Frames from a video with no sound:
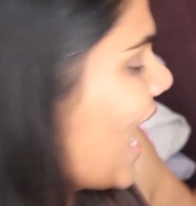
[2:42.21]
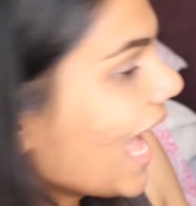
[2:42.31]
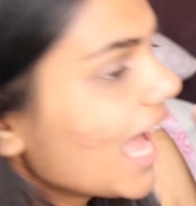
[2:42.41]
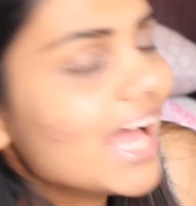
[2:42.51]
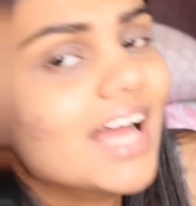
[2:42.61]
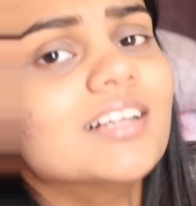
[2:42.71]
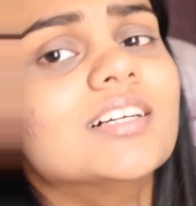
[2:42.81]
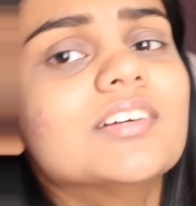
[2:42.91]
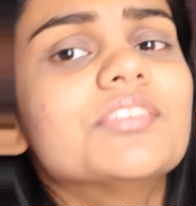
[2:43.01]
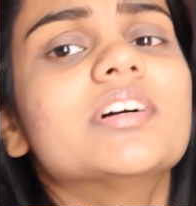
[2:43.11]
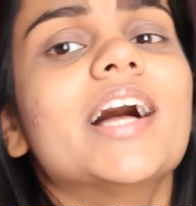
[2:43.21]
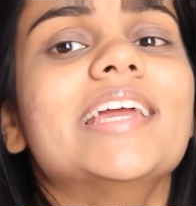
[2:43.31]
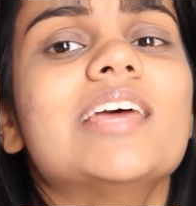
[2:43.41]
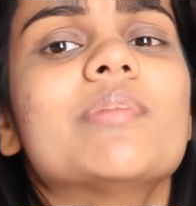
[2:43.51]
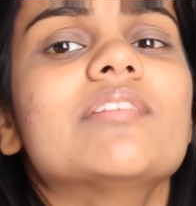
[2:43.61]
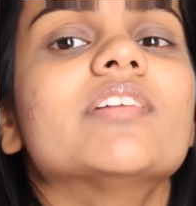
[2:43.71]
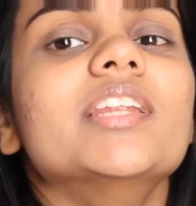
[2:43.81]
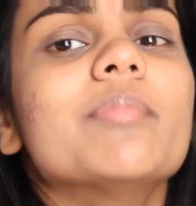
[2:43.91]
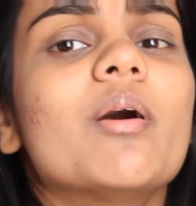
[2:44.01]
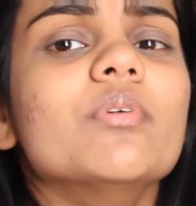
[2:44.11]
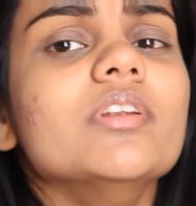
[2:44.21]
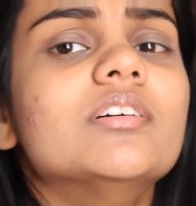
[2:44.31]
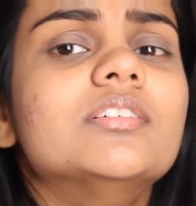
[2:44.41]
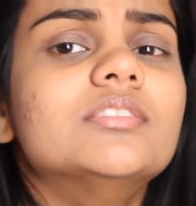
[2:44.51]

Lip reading: Ah, I hit my funny bone.